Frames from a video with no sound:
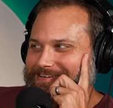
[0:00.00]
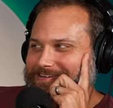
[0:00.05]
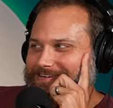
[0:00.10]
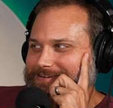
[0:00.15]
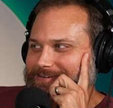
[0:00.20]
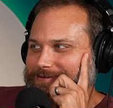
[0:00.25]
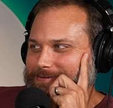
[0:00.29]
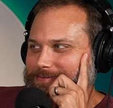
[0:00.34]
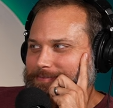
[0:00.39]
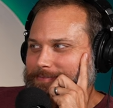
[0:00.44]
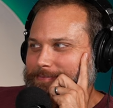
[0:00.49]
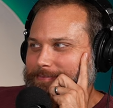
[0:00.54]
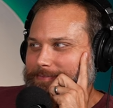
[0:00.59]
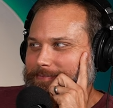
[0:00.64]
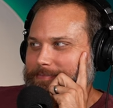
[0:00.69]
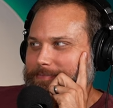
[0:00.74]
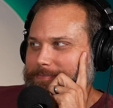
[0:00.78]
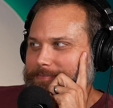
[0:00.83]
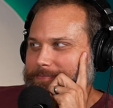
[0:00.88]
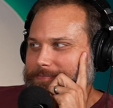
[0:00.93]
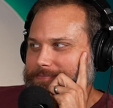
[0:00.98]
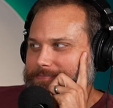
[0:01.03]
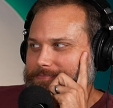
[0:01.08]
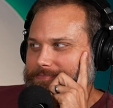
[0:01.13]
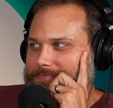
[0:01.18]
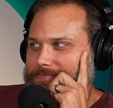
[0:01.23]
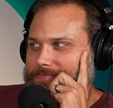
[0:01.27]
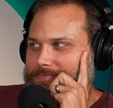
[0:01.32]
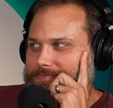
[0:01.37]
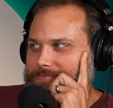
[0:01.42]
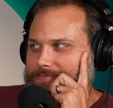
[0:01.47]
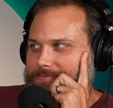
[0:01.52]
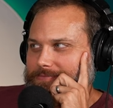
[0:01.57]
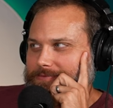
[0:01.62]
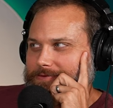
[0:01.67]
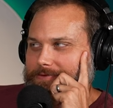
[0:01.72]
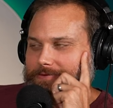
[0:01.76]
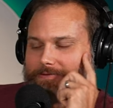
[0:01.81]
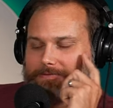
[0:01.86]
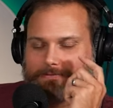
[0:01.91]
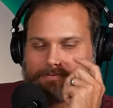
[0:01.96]

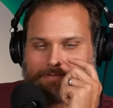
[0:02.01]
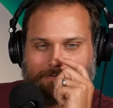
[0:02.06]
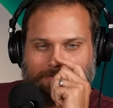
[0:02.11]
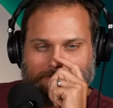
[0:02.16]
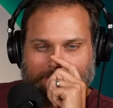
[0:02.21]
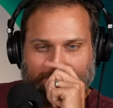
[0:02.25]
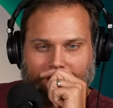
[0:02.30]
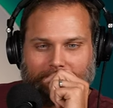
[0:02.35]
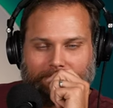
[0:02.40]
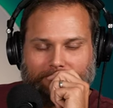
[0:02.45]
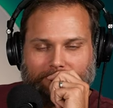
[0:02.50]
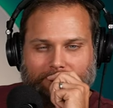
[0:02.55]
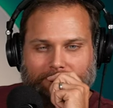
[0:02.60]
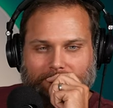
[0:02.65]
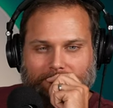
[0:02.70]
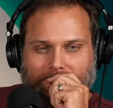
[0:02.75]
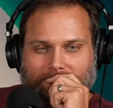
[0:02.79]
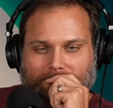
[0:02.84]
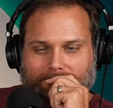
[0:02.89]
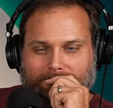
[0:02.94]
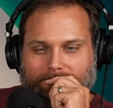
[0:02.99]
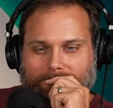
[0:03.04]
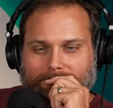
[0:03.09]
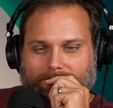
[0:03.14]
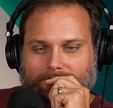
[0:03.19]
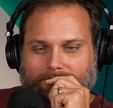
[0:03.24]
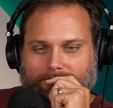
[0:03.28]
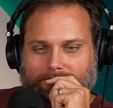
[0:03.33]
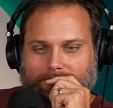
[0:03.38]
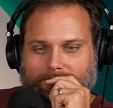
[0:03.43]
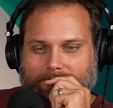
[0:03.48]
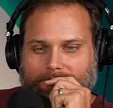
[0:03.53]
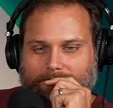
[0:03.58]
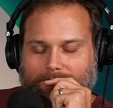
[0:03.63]
The person shown says nothing.